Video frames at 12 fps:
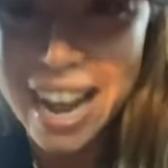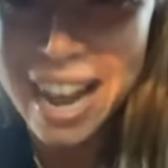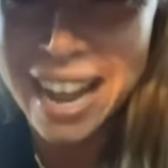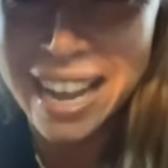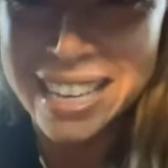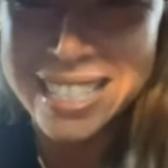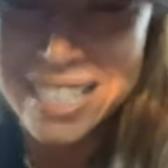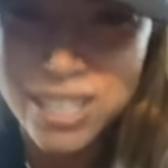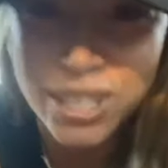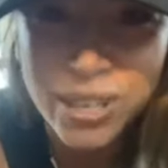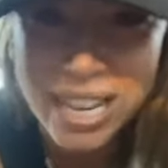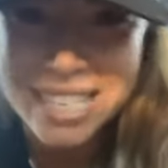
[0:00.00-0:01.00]
And
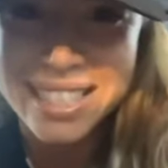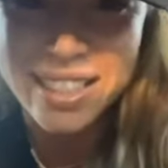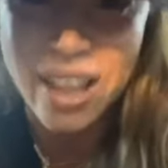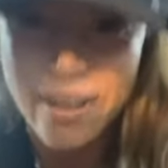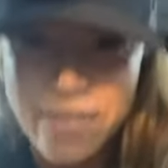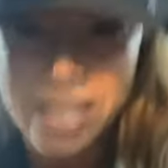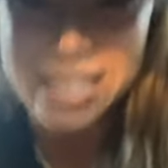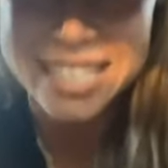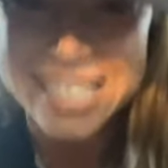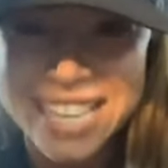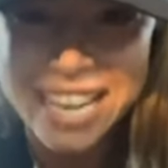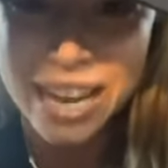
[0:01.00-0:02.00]
do you guys love that this
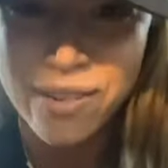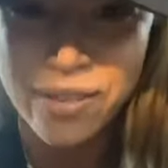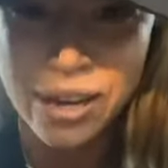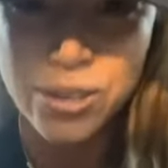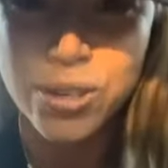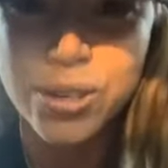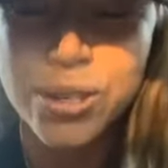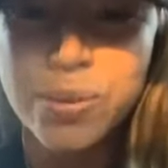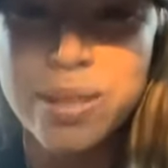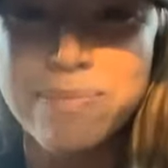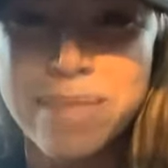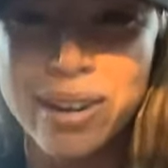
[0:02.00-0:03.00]
is like Adventures
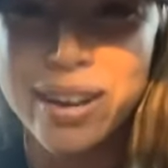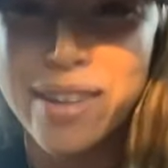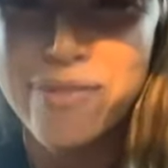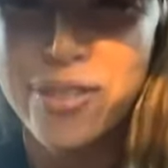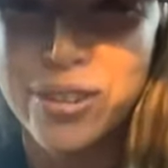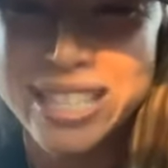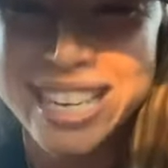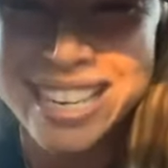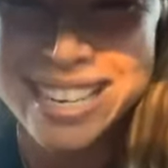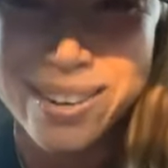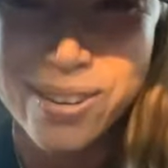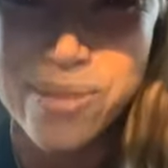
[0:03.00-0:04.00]
with Mary
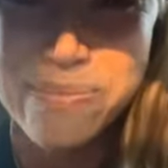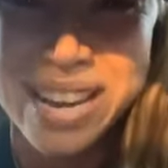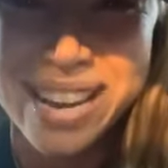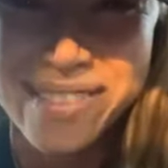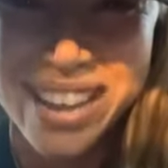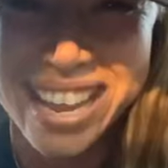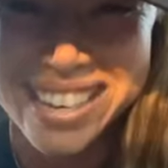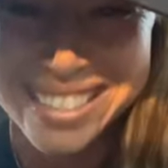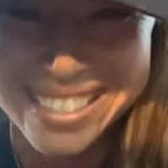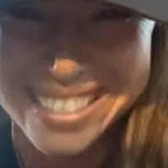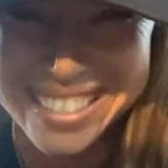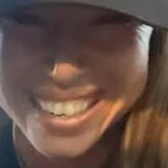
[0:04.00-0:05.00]
Fulton in her
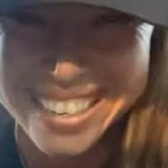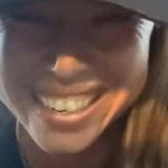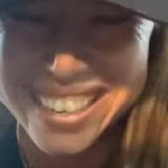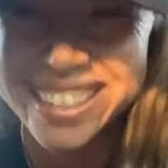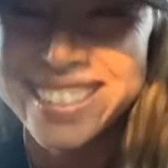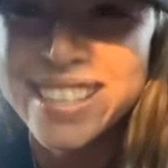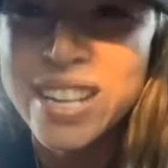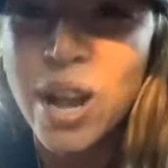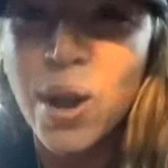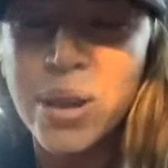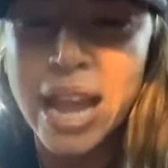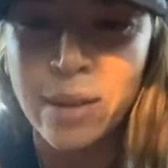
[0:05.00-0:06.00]
minivan?
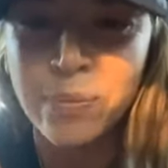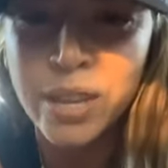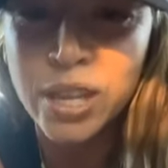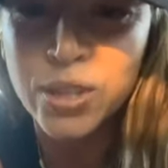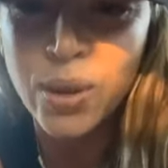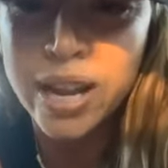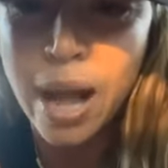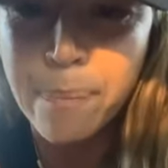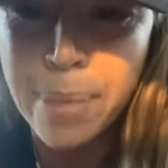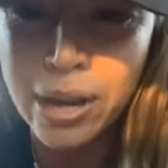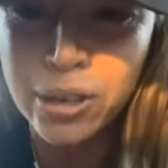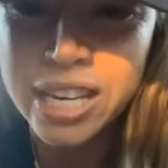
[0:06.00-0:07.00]
Okay, so I got
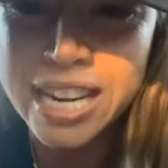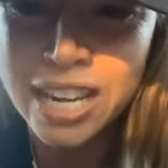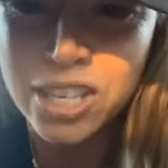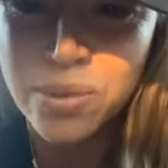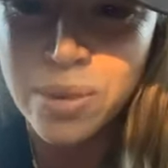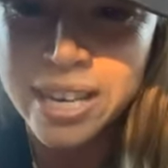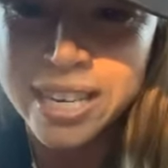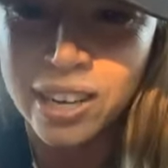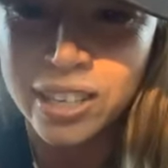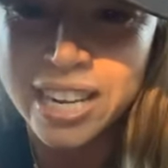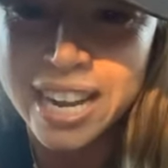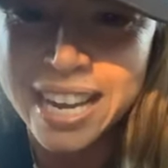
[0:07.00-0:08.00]
better connection right
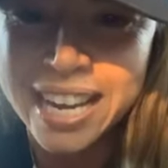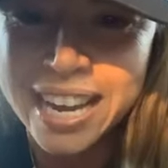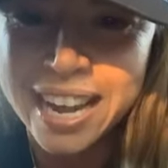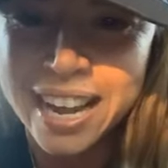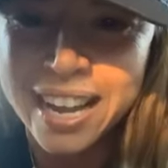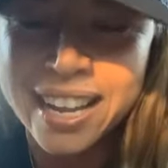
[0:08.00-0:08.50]
here. Can I get a